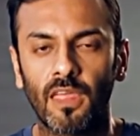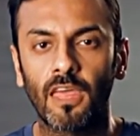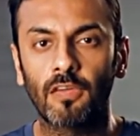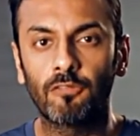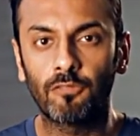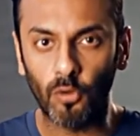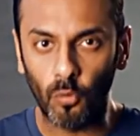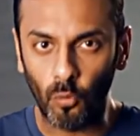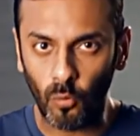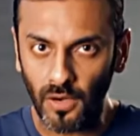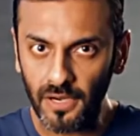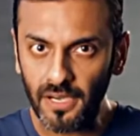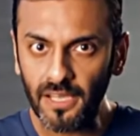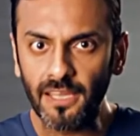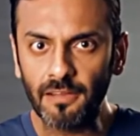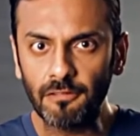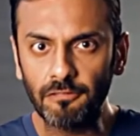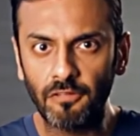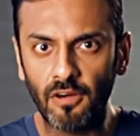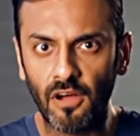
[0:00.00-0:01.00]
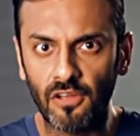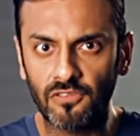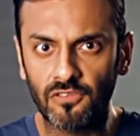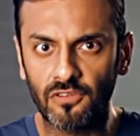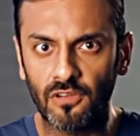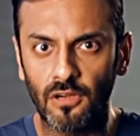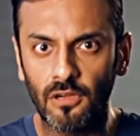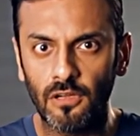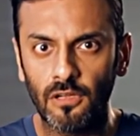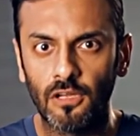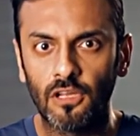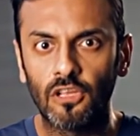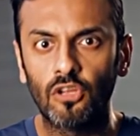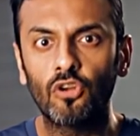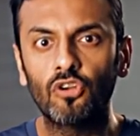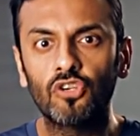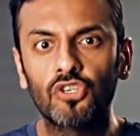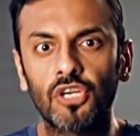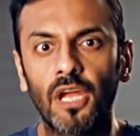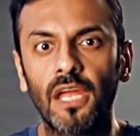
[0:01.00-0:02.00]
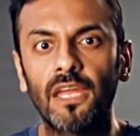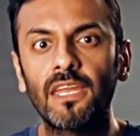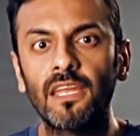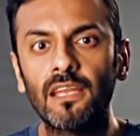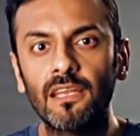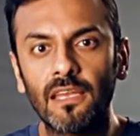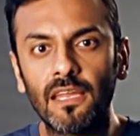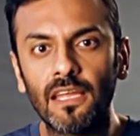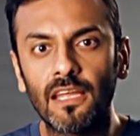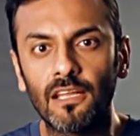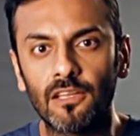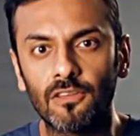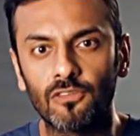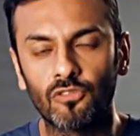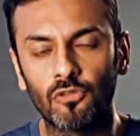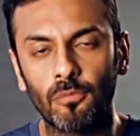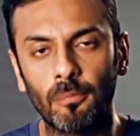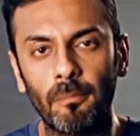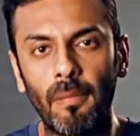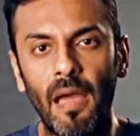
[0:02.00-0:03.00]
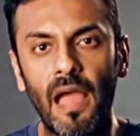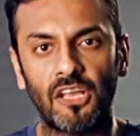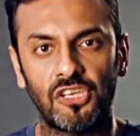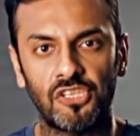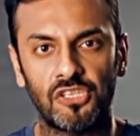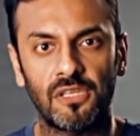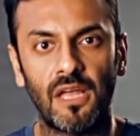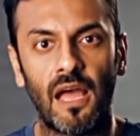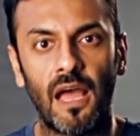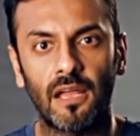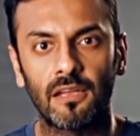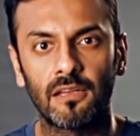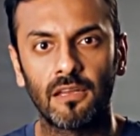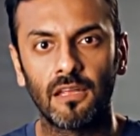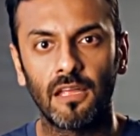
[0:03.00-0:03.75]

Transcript: If you want to get faster, your training needs to match that.